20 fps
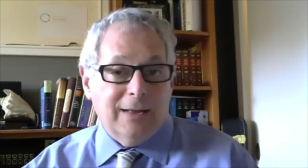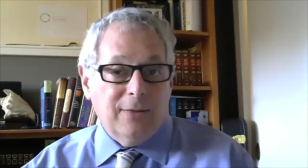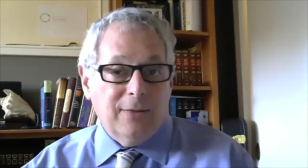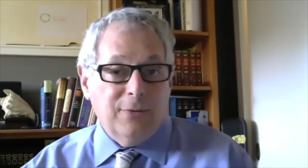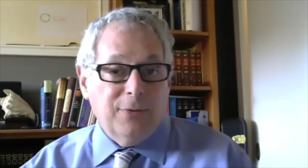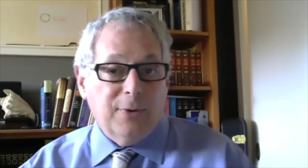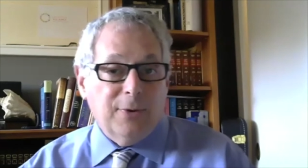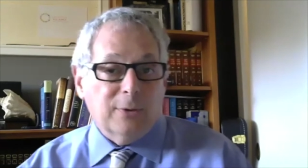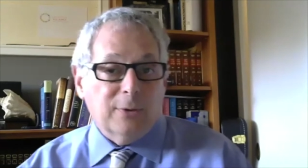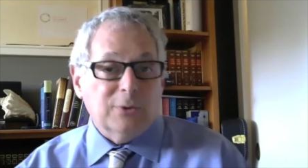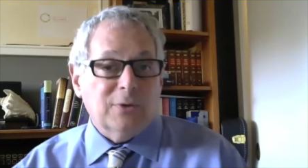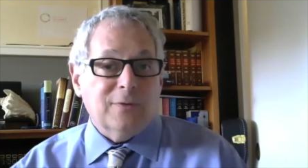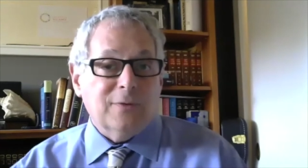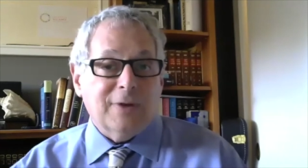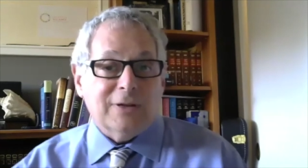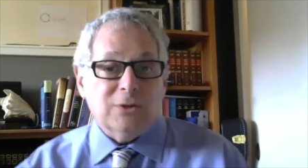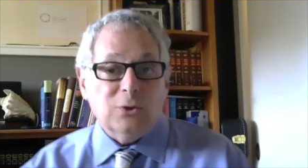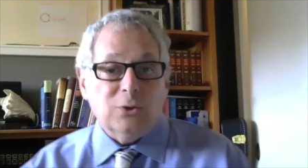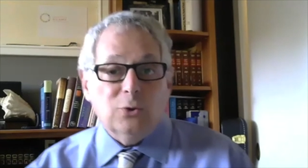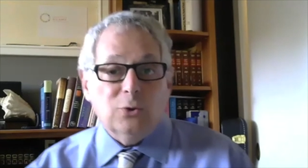Those of
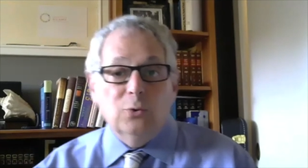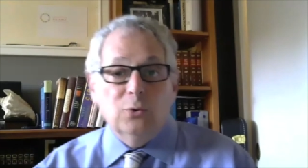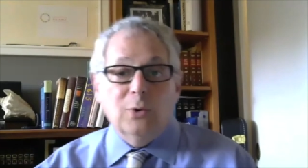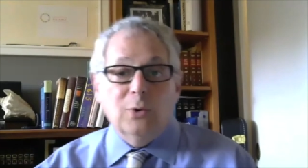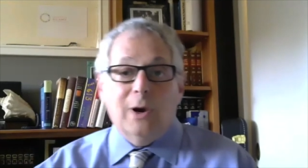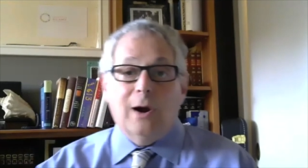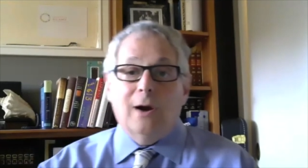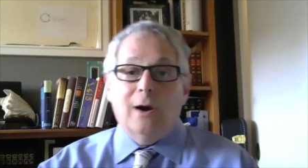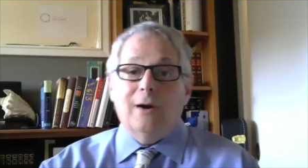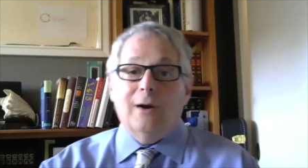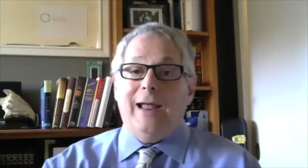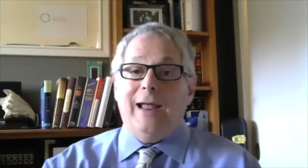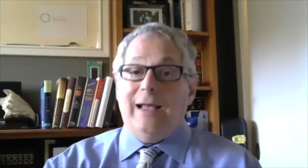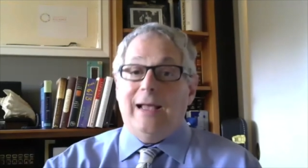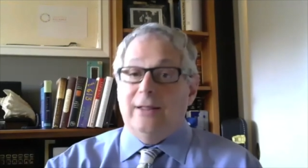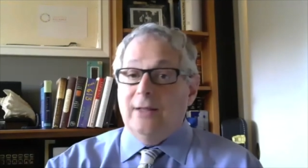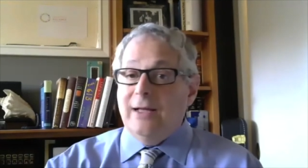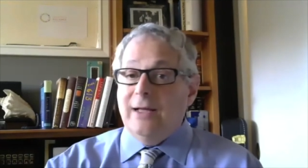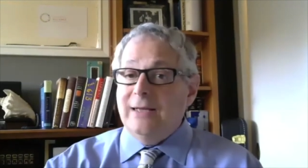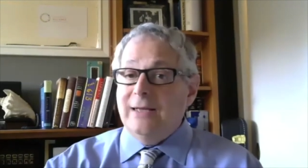us who are
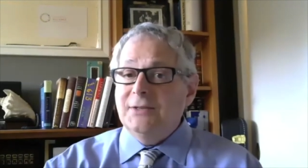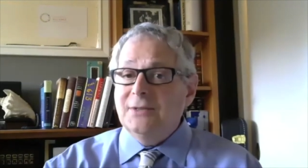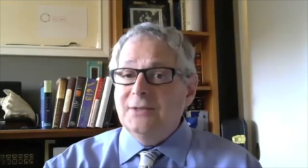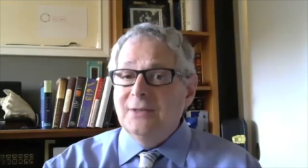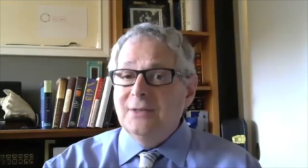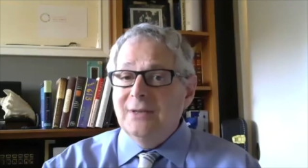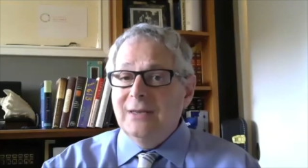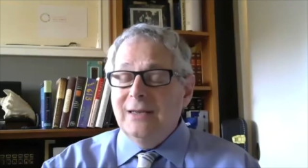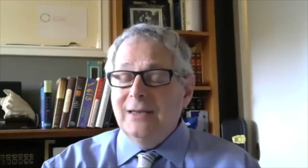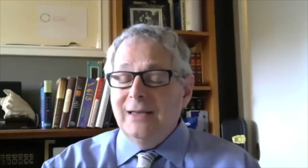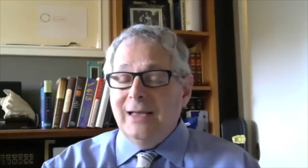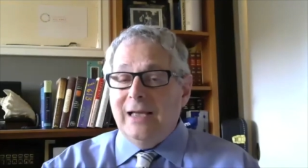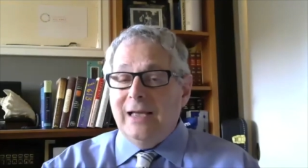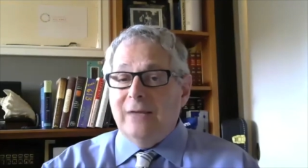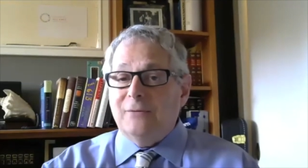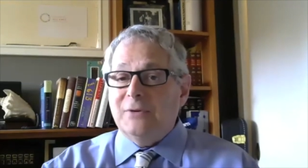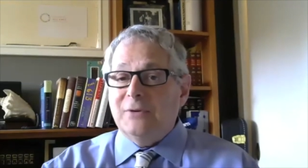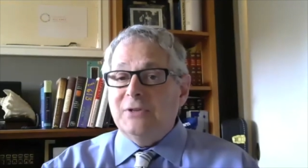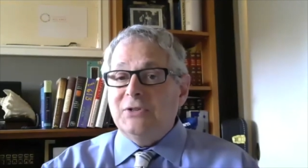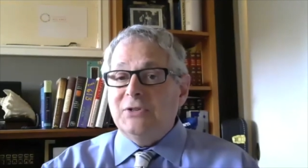allies
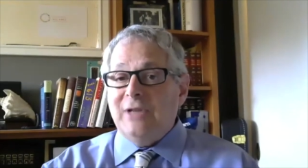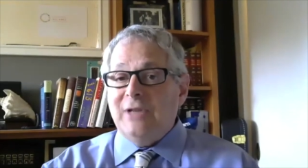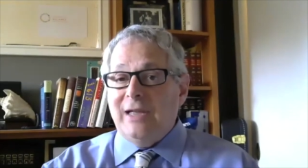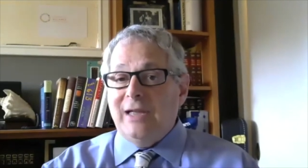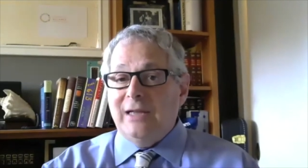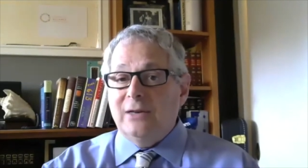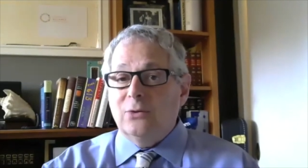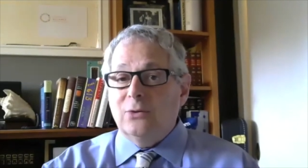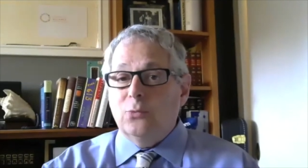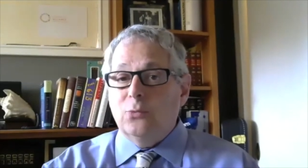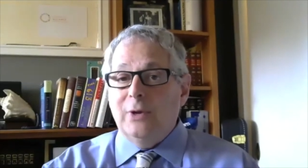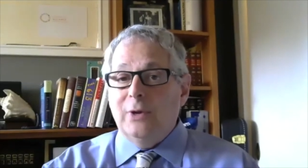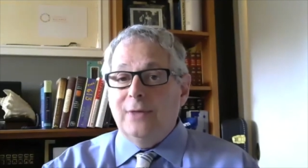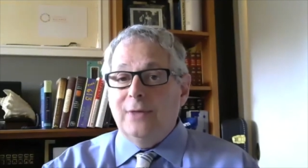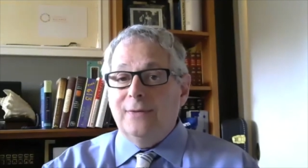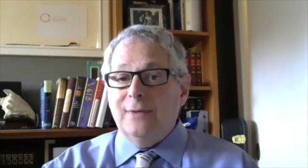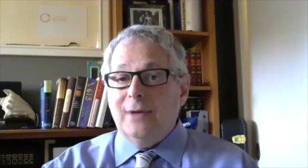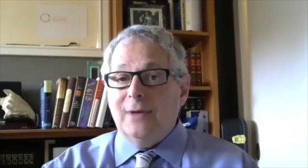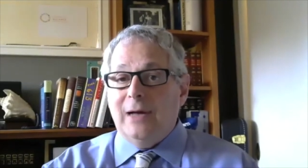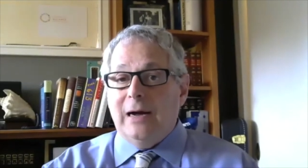have to stand
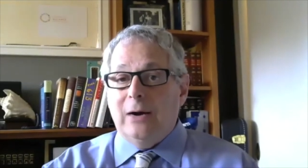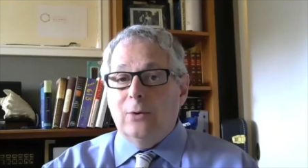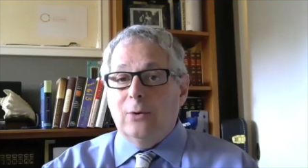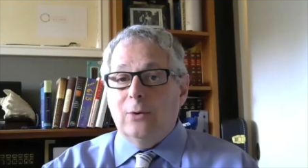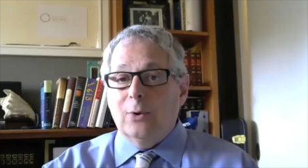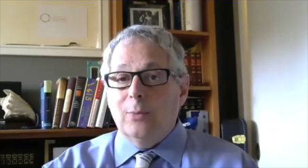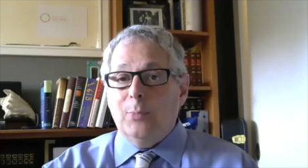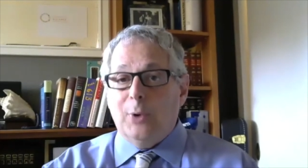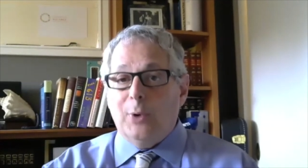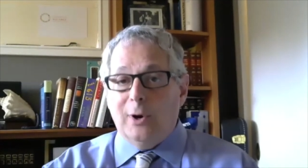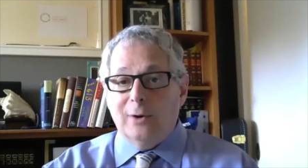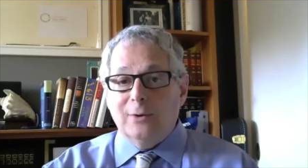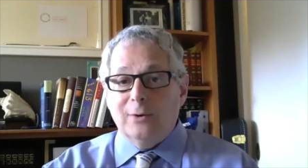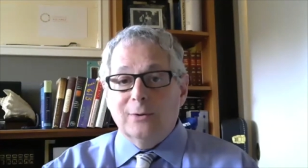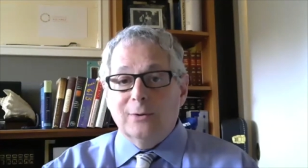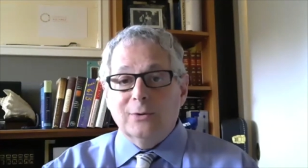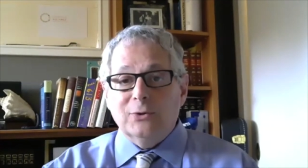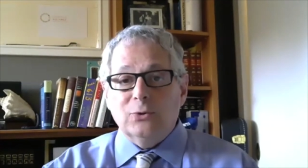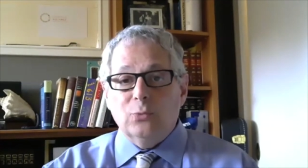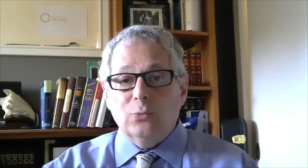with our
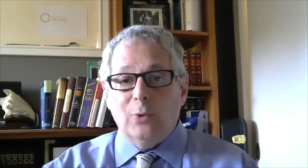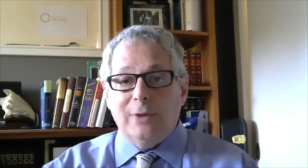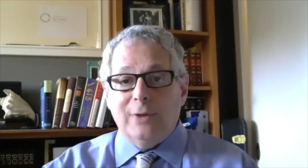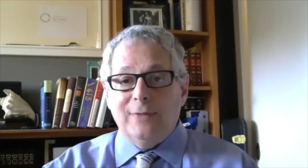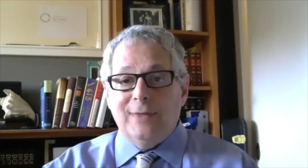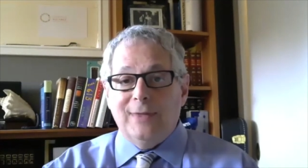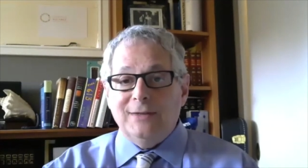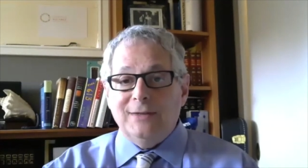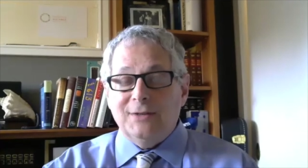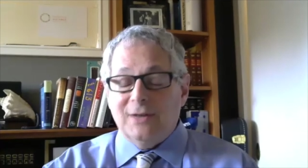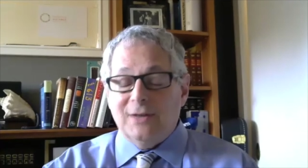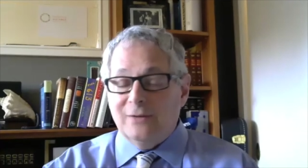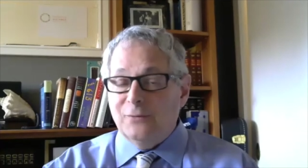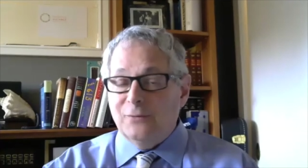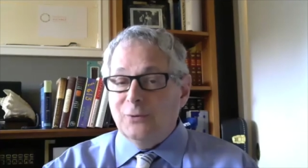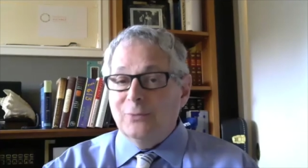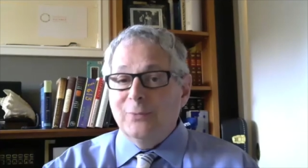partners when they suffer.